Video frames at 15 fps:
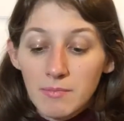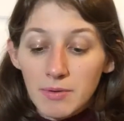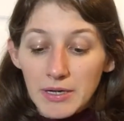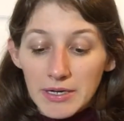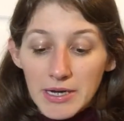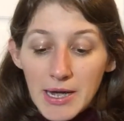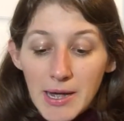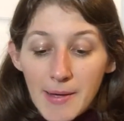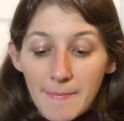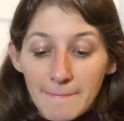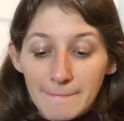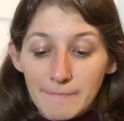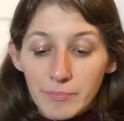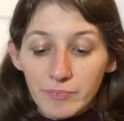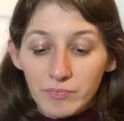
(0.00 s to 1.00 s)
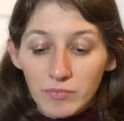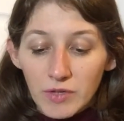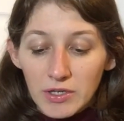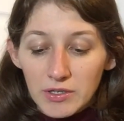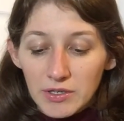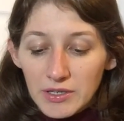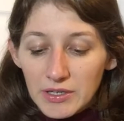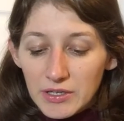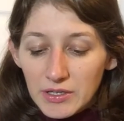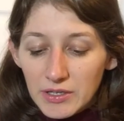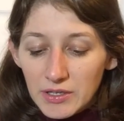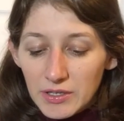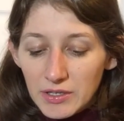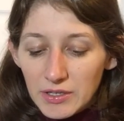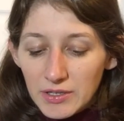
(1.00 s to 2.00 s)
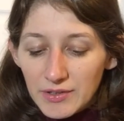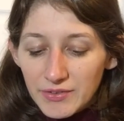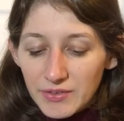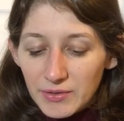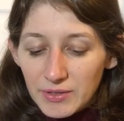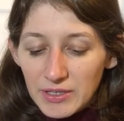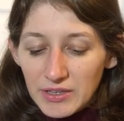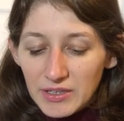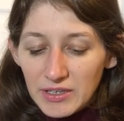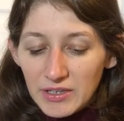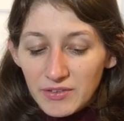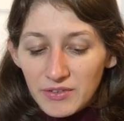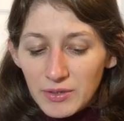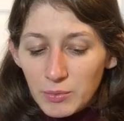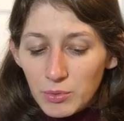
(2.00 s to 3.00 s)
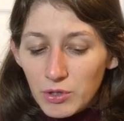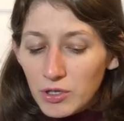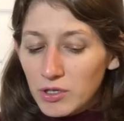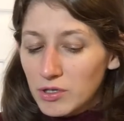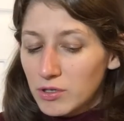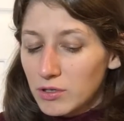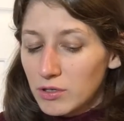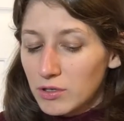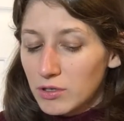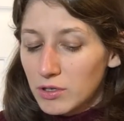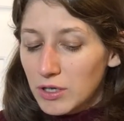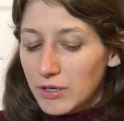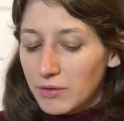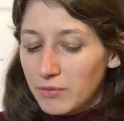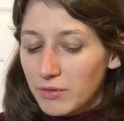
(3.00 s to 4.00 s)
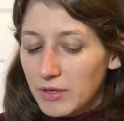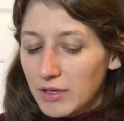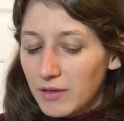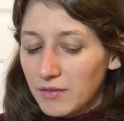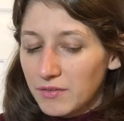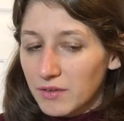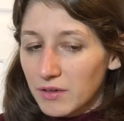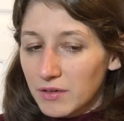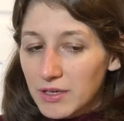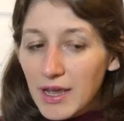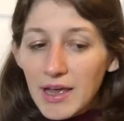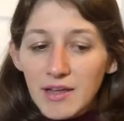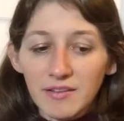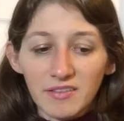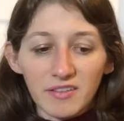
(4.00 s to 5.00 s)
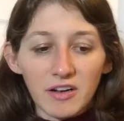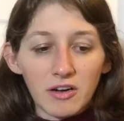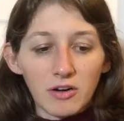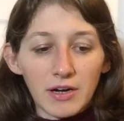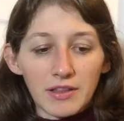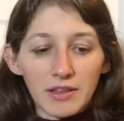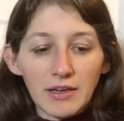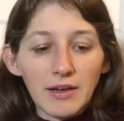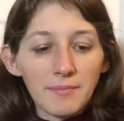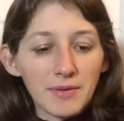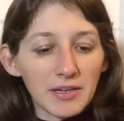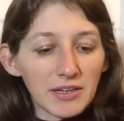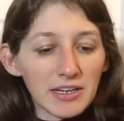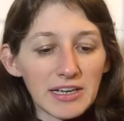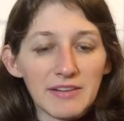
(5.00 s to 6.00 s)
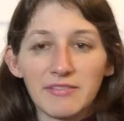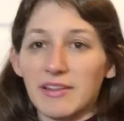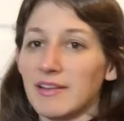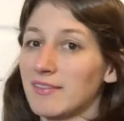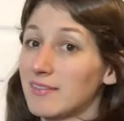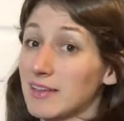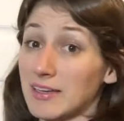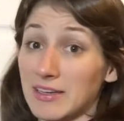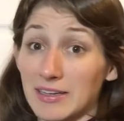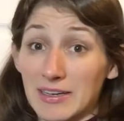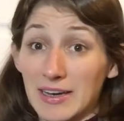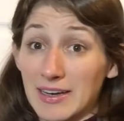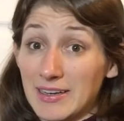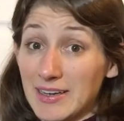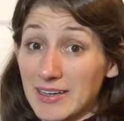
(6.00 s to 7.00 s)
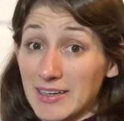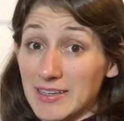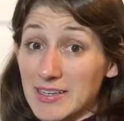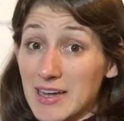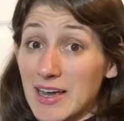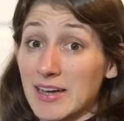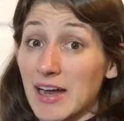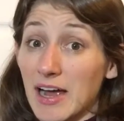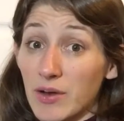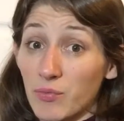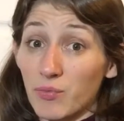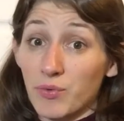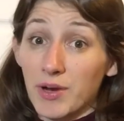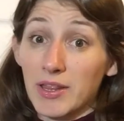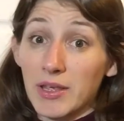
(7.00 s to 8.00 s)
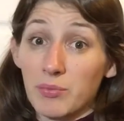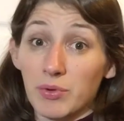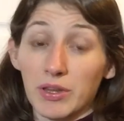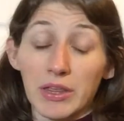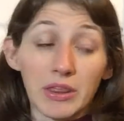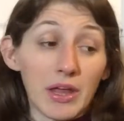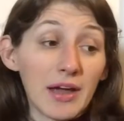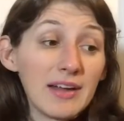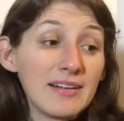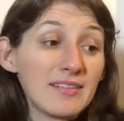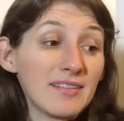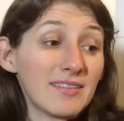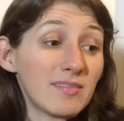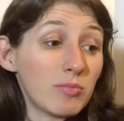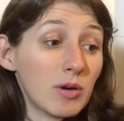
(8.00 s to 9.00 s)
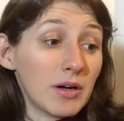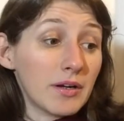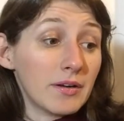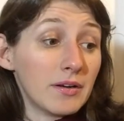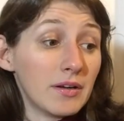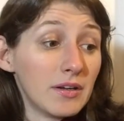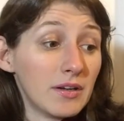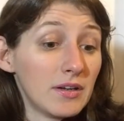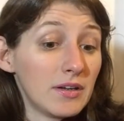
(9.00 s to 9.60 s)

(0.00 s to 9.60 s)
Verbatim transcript: But, um, is there anything else I want? I don't think so. Yeah, so I think I'm going to give this a nine out of ten. I really, really like this one.